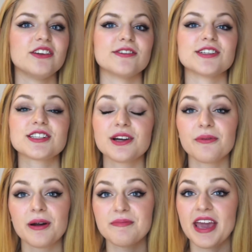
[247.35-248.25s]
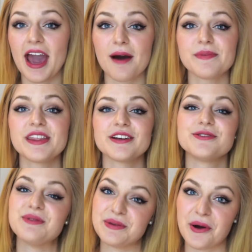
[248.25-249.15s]
You're just going to want to be happy
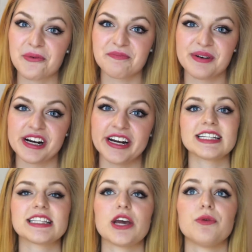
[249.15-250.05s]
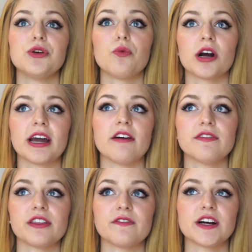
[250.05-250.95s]
that you don't burn. It's like when you work out
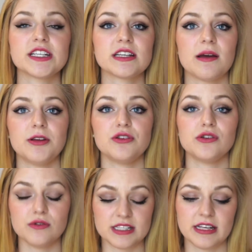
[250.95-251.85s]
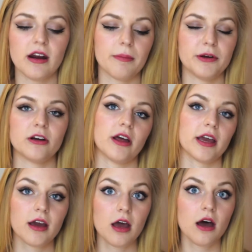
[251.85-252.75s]
for the first time and you do a sit-up and you're
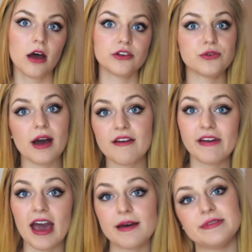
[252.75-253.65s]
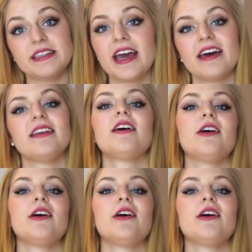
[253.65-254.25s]
like, do I have abs yet?